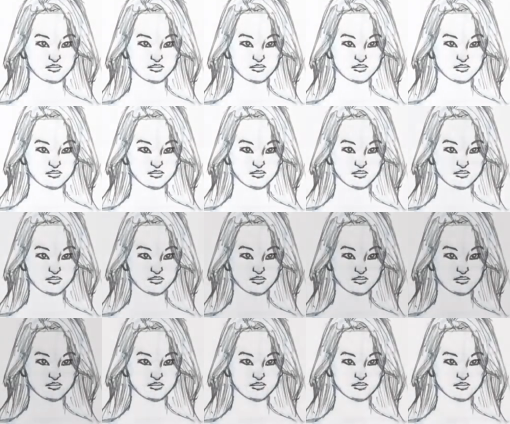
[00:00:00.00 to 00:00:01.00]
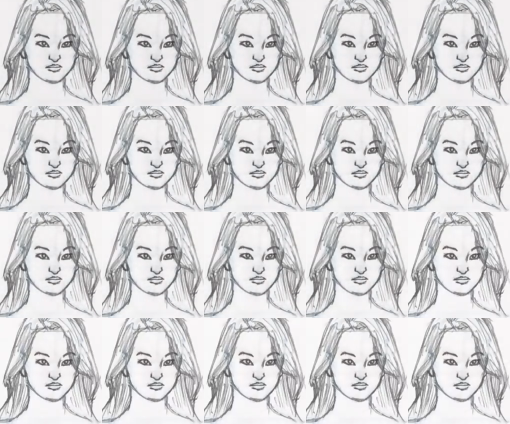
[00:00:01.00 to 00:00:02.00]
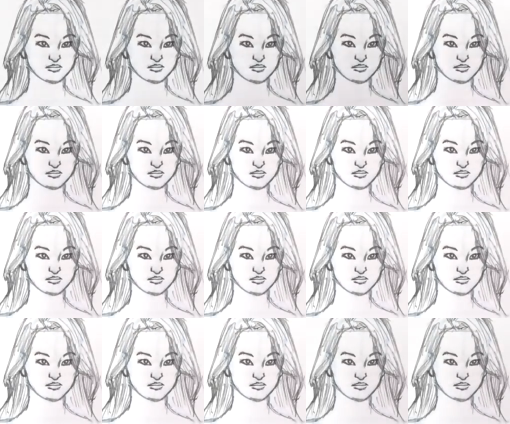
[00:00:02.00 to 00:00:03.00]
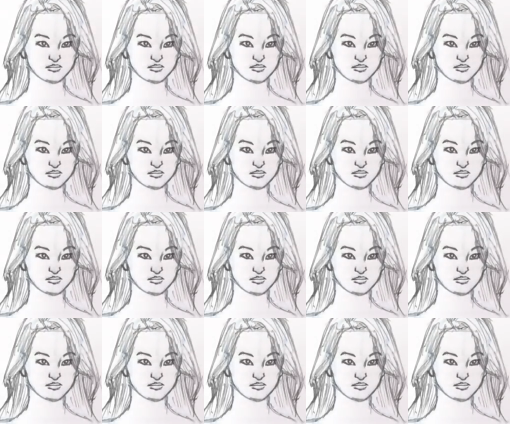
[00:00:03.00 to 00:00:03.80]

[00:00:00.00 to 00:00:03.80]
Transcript: Nothing is said.